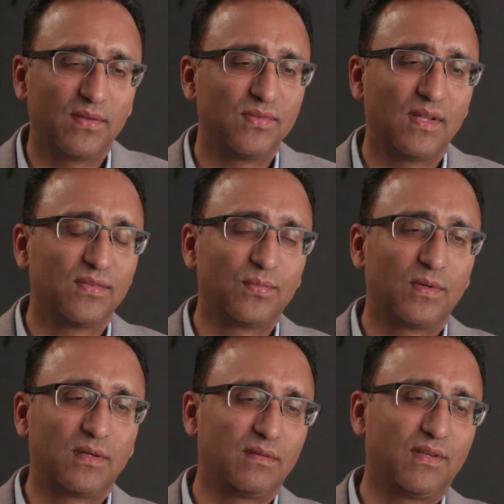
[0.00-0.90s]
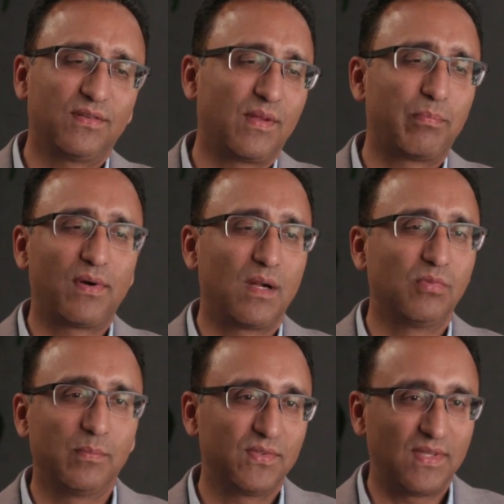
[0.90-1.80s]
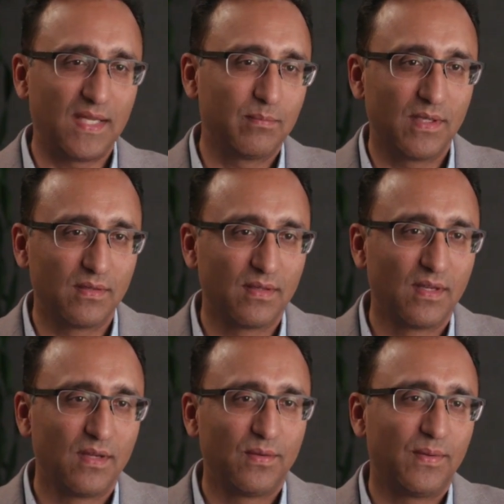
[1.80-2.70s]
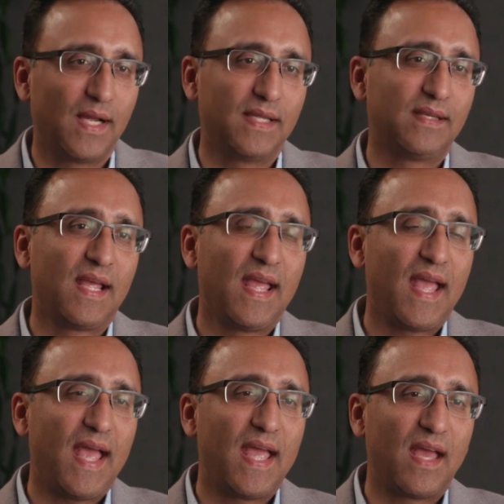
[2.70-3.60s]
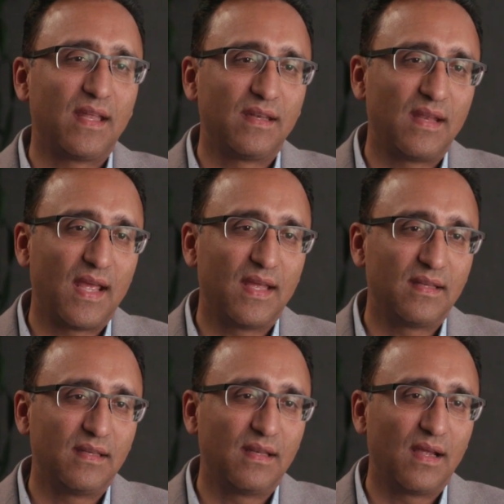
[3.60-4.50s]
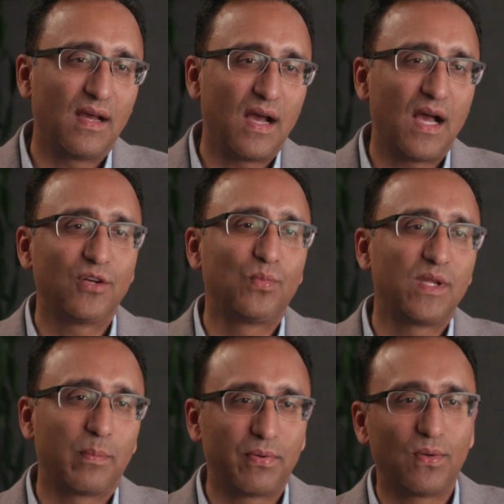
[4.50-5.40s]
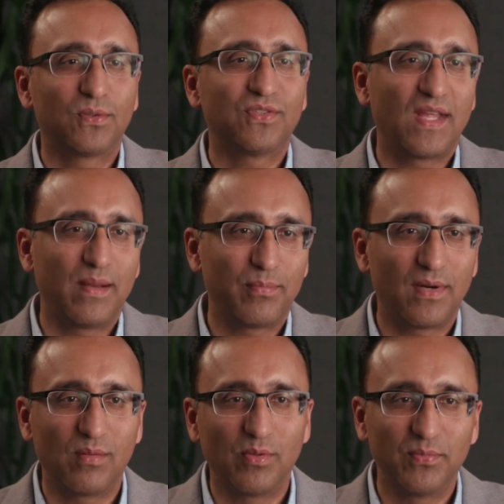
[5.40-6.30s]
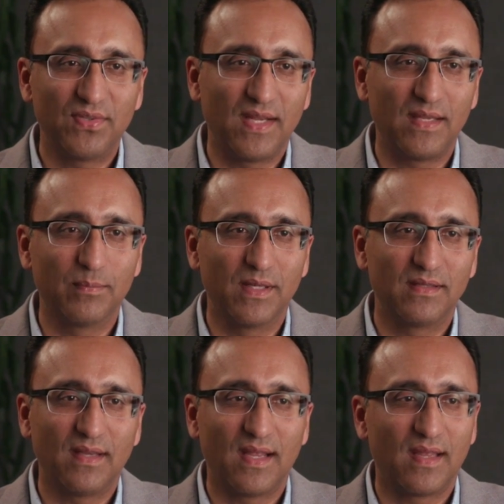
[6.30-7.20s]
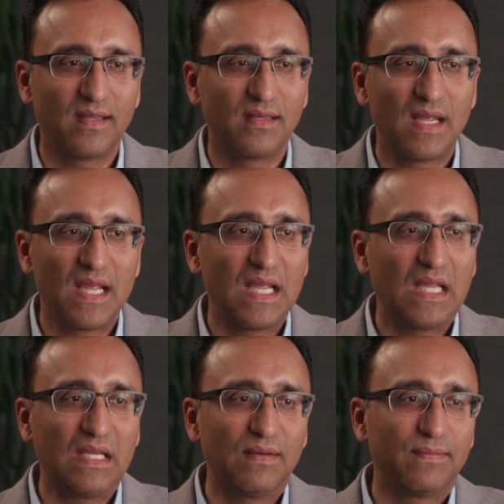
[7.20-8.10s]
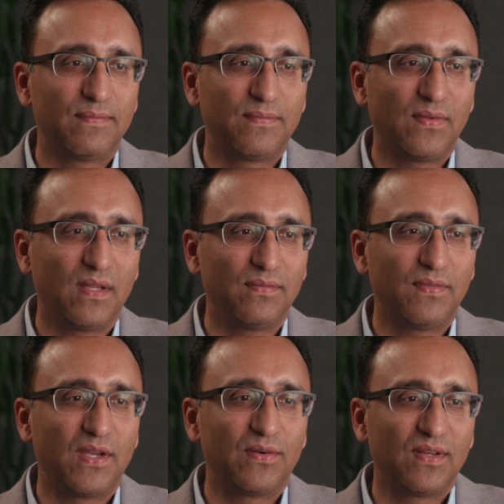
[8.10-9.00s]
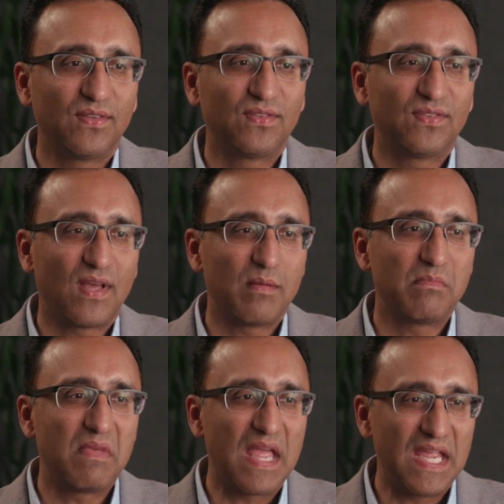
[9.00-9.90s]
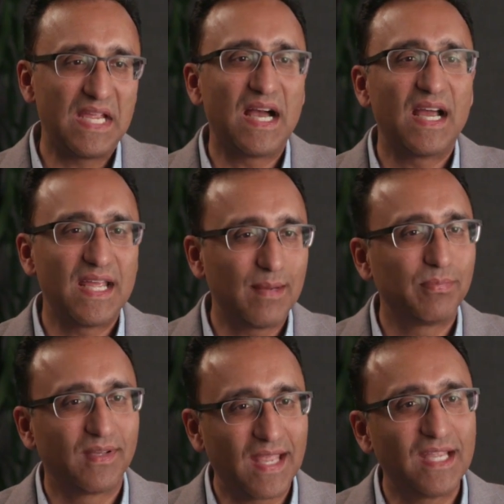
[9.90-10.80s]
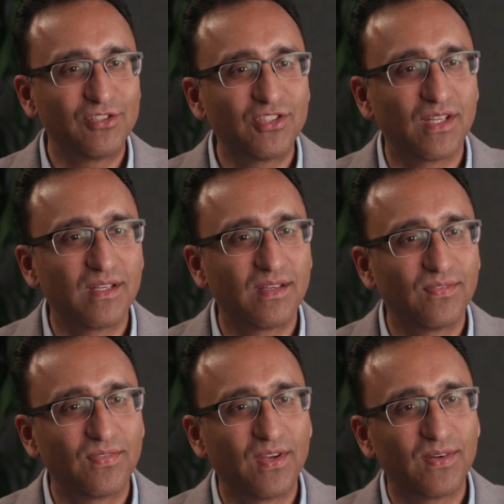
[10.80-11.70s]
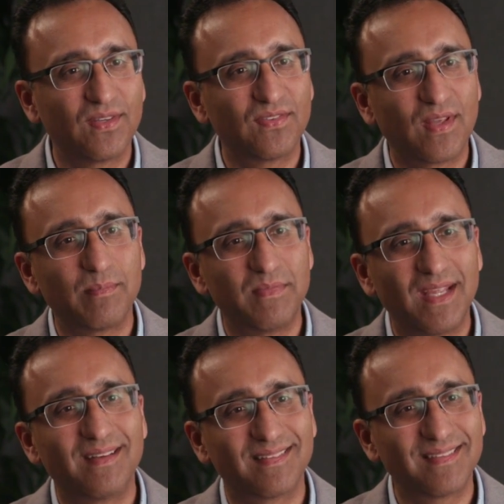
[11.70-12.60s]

business where there's a problem statement, right? And, and how do we approach that problem statement? And if if there is some AI application, if there is some data